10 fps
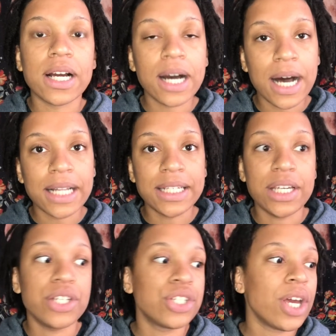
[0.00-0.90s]

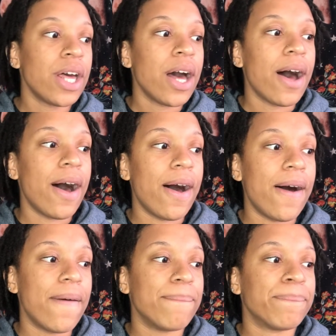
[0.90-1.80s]
college
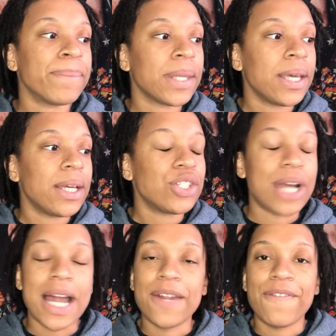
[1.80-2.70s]
um,
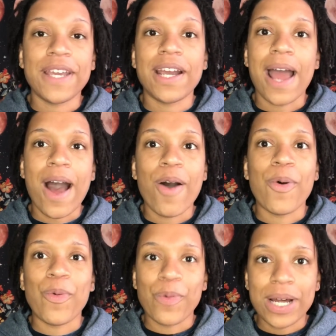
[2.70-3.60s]
trying to figure
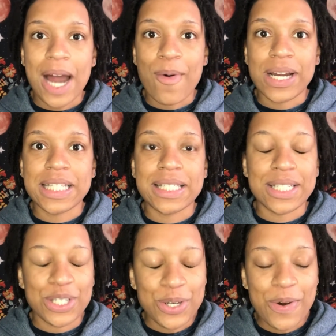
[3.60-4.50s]
out what I wanted
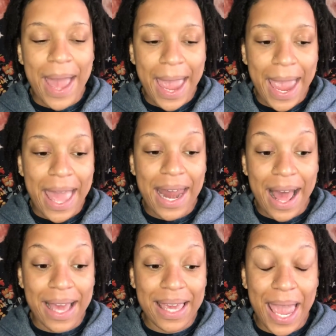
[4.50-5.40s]
to do. And
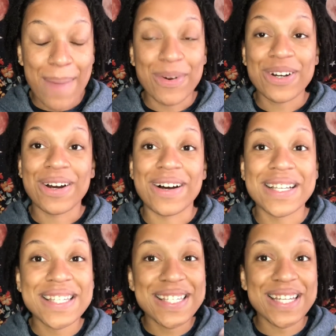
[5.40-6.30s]
I came
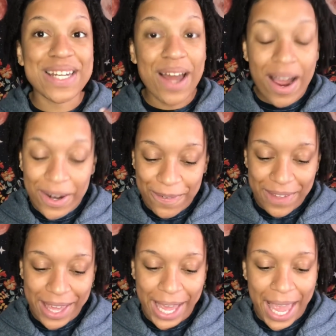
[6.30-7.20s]
across
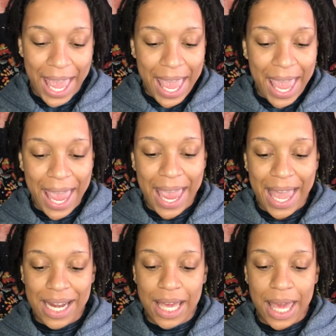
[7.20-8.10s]
sonography. And